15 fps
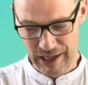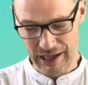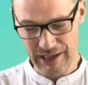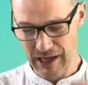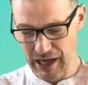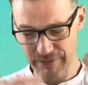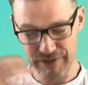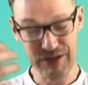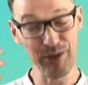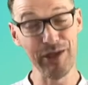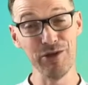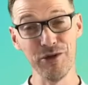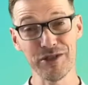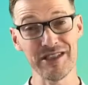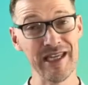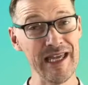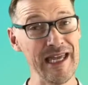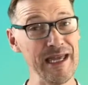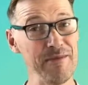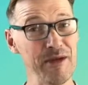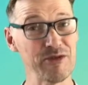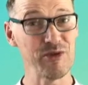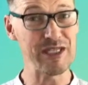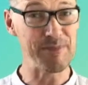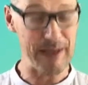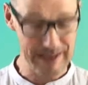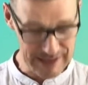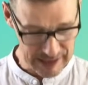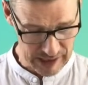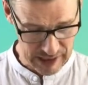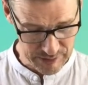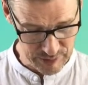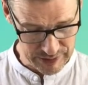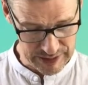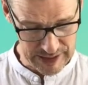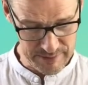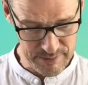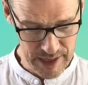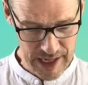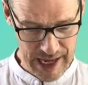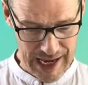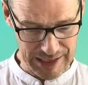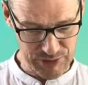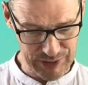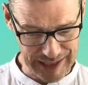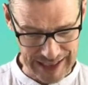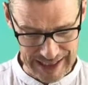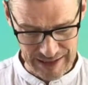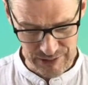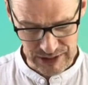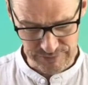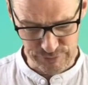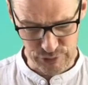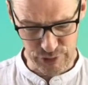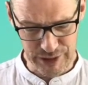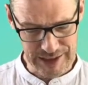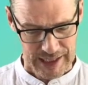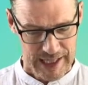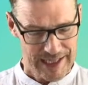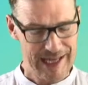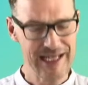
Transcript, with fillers: alive as we look to Him, as we spend time with Him, as we hear His voice.